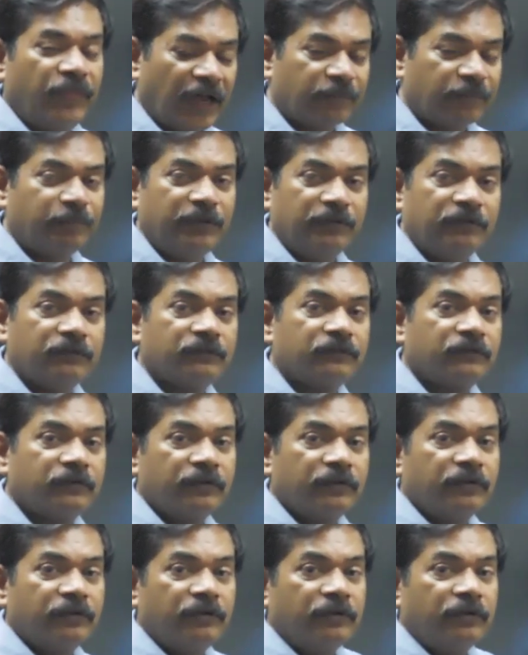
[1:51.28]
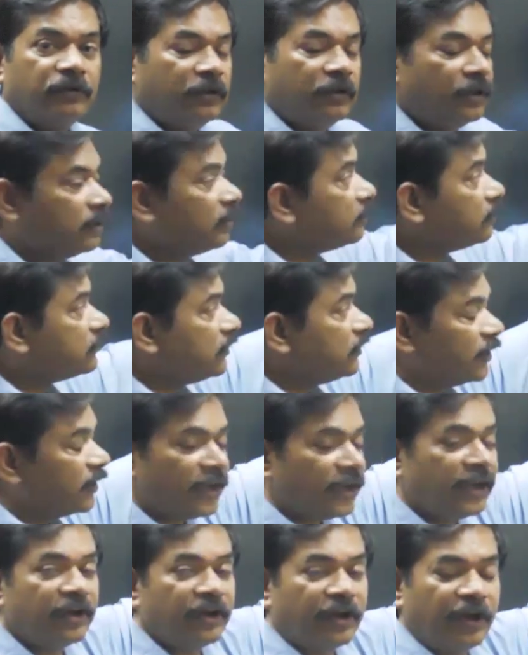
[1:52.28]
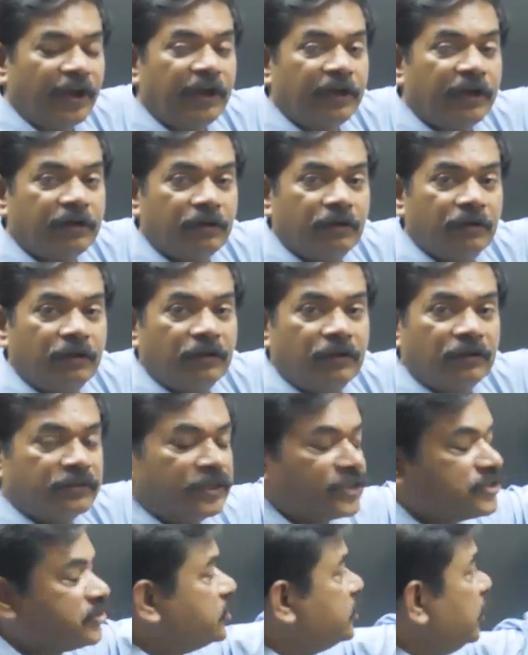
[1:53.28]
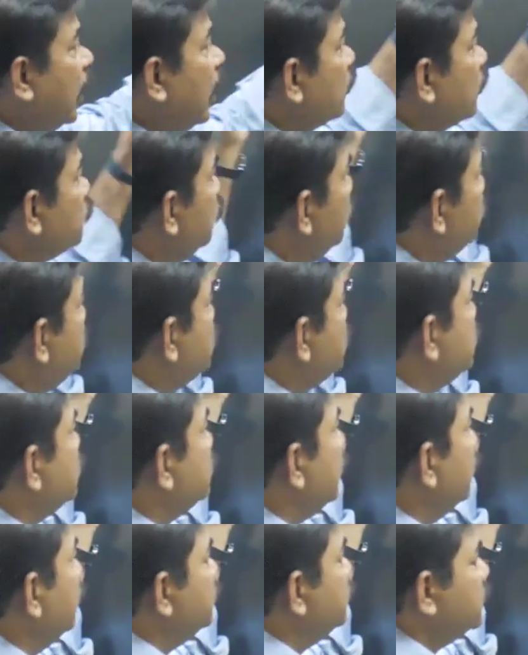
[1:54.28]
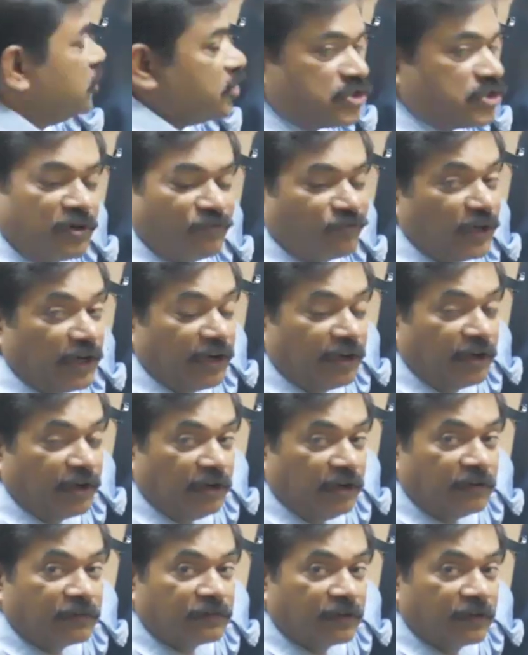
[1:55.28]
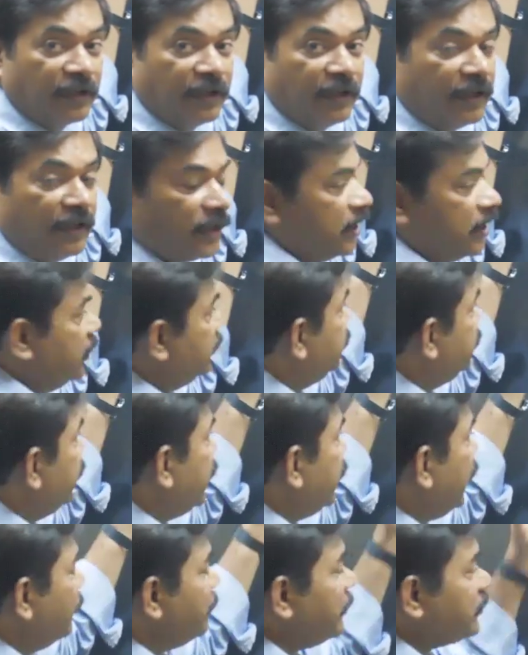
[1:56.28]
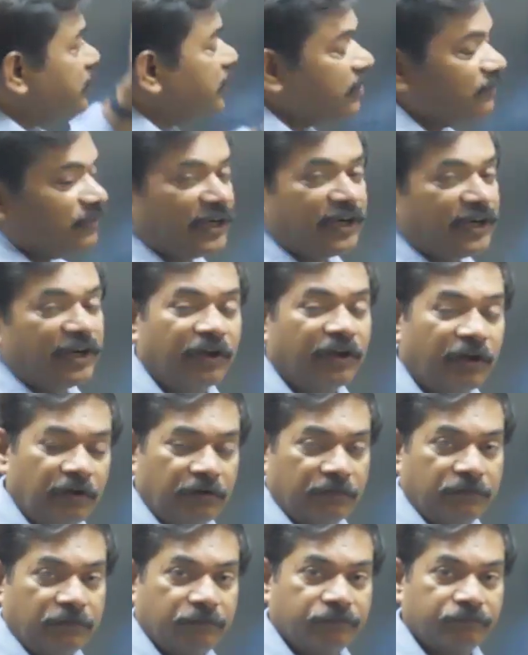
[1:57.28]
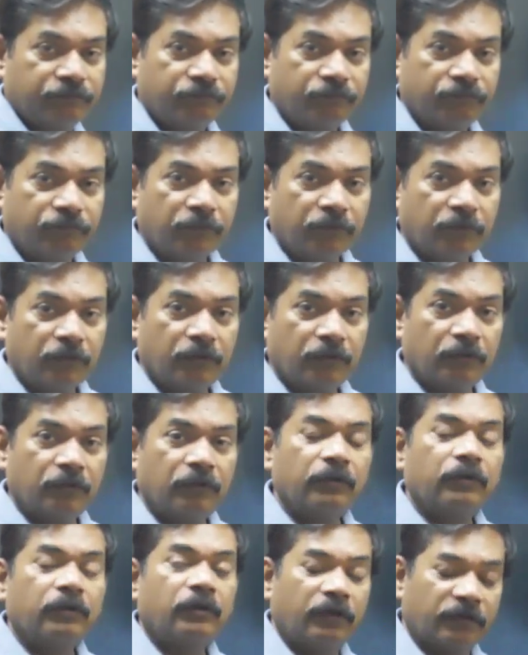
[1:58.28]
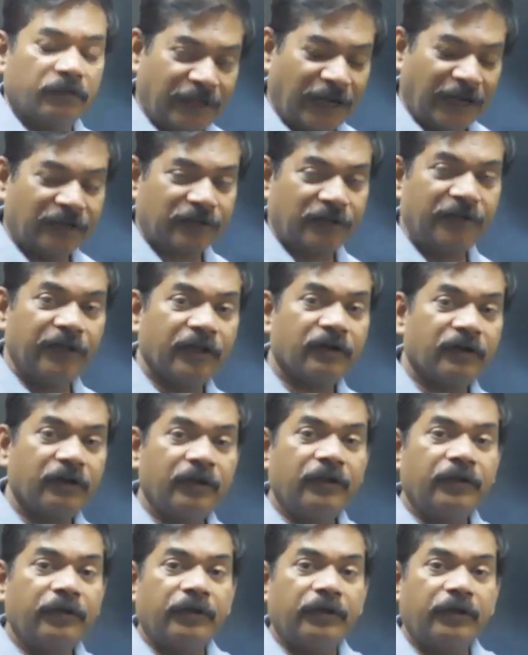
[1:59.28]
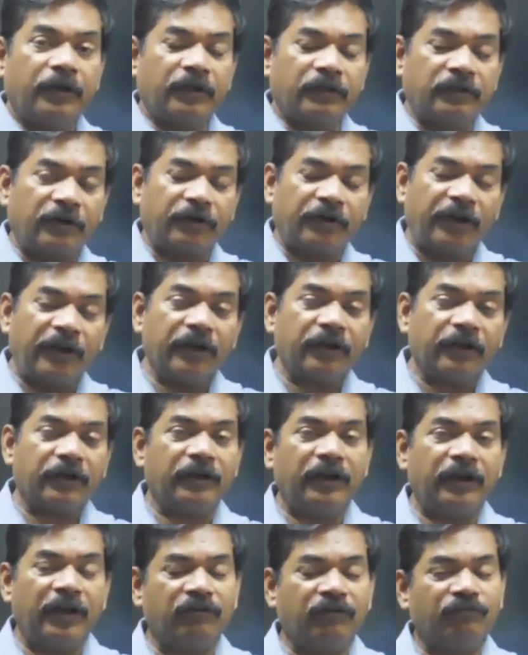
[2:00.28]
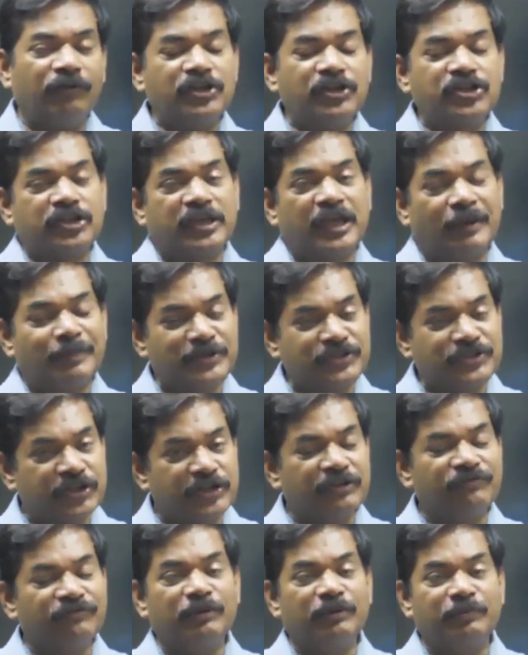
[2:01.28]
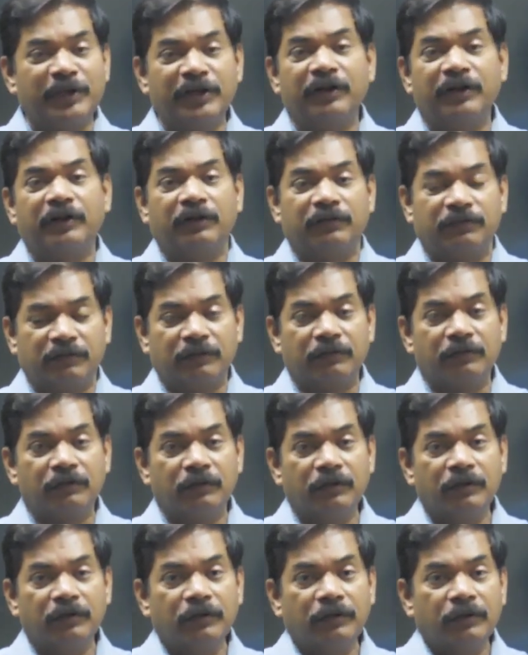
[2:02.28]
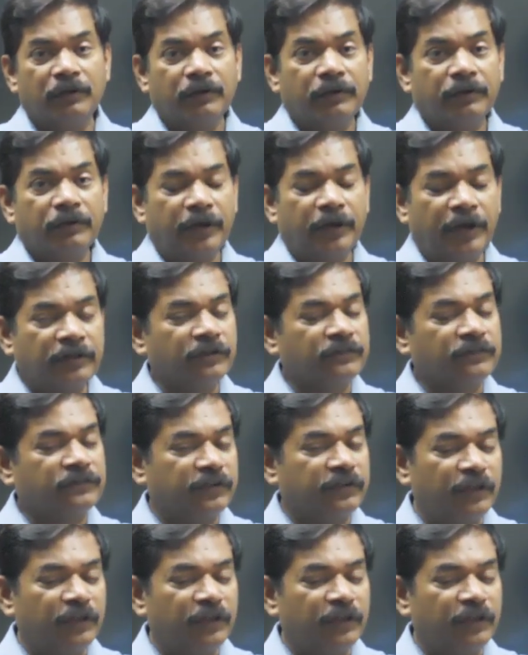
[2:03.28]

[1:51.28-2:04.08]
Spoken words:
That means at a certain rate, the charge of the system will increase as the capacity will increase. Is that clear? At the rate at which capacity will be increasing, at the